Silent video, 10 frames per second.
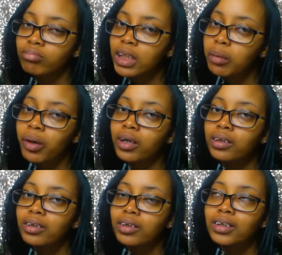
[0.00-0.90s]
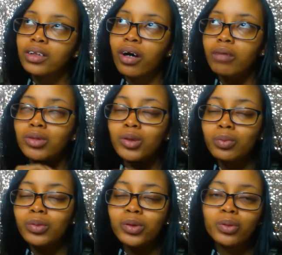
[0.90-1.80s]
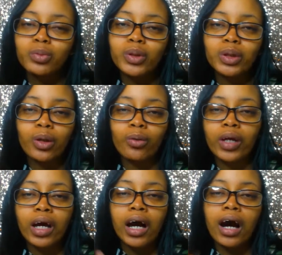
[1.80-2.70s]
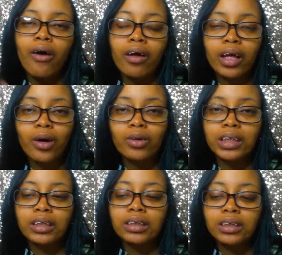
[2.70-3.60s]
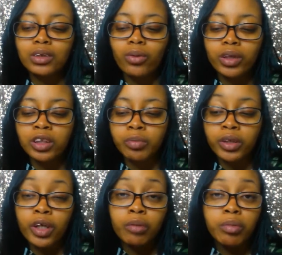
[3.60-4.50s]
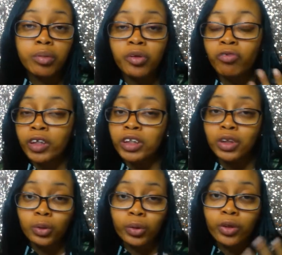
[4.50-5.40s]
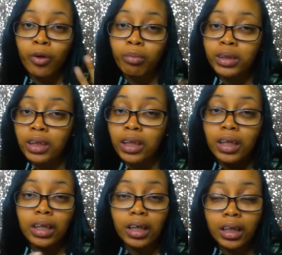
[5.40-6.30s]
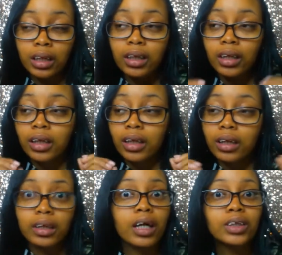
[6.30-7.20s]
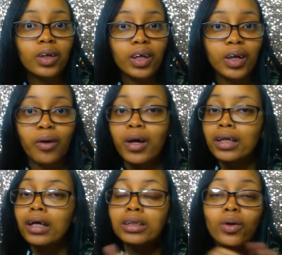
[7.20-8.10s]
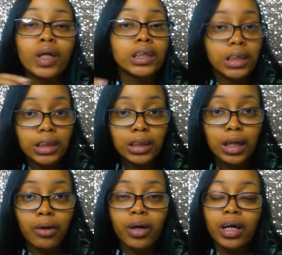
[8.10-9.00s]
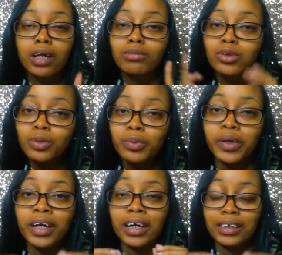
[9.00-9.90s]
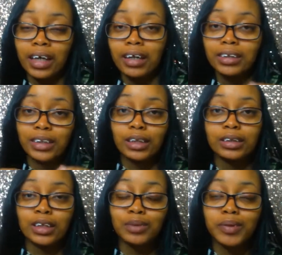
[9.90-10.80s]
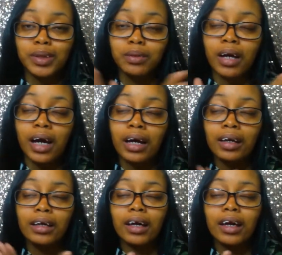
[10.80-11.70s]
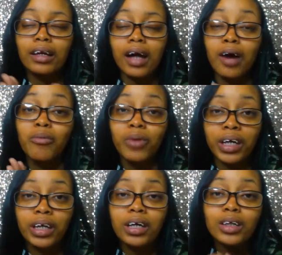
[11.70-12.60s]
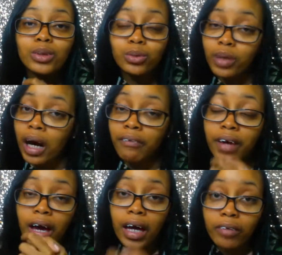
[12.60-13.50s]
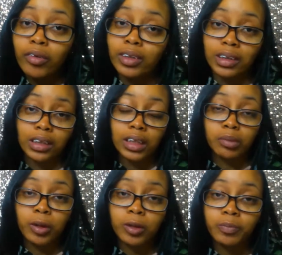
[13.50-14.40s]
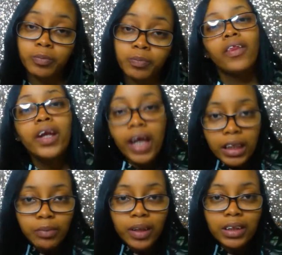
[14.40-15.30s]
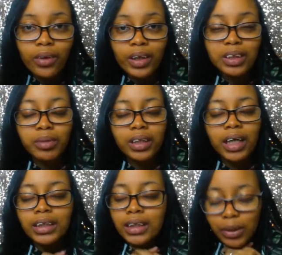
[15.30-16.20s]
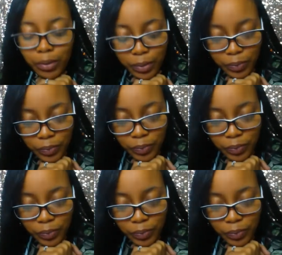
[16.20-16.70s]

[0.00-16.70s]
come on. So I'm super super stoked. All I know is that this is going to be her biblical fiction story on Priscilla and Aquila. That is all I know. That is all I need to know. And I'm super excited to get into this book. So I cannot wait to dive headfirst into this book. The next book is going to be a sequel.